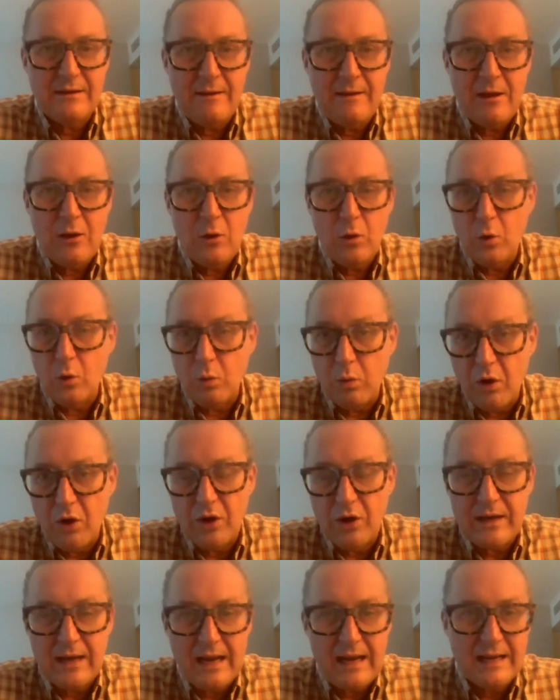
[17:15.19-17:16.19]
or
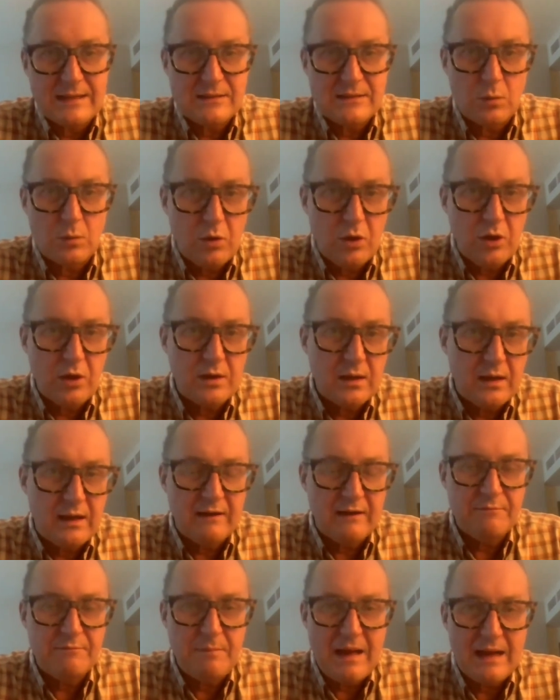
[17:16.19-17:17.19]
worker has a work life
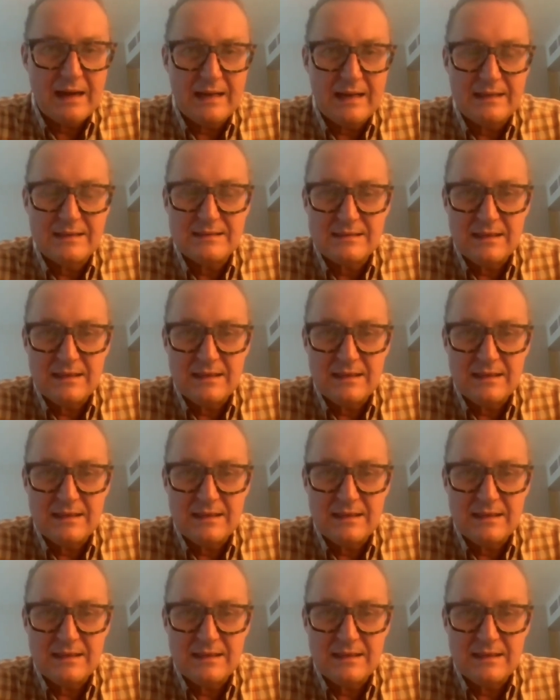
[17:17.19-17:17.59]
balance.